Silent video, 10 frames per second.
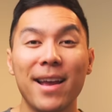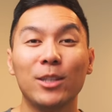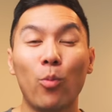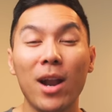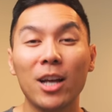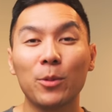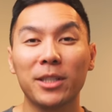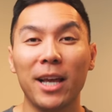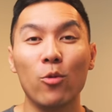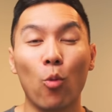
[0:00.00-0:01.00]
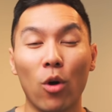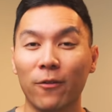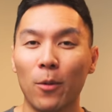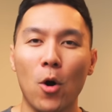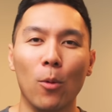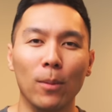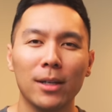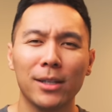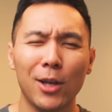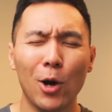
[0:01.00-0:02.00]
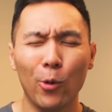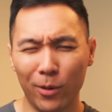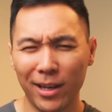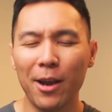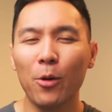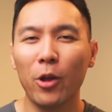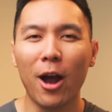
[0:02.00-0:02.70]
is 100% work from home, so they know their